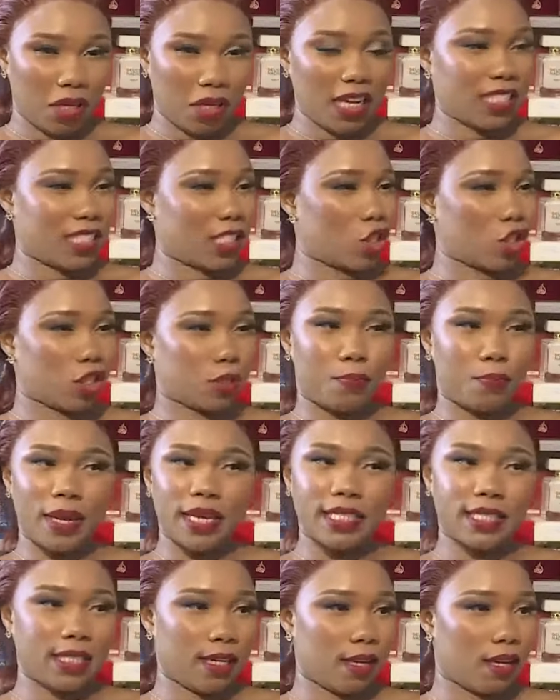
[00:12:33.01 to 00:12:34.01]
It's just
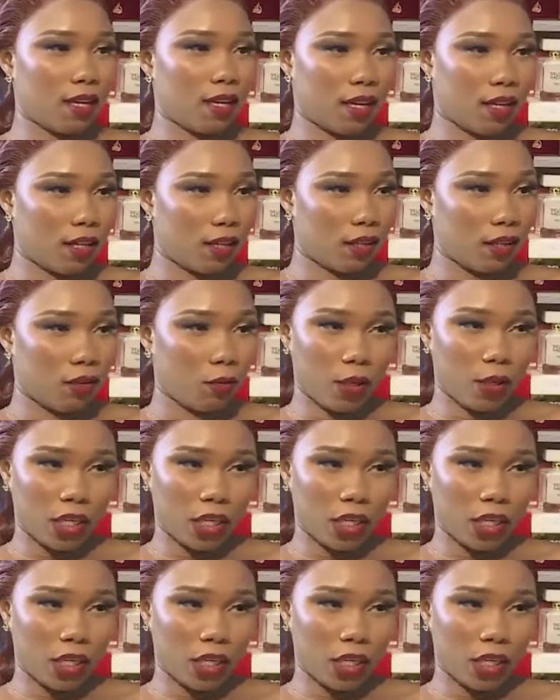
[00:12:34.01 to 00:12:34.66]
basic mm -hmm.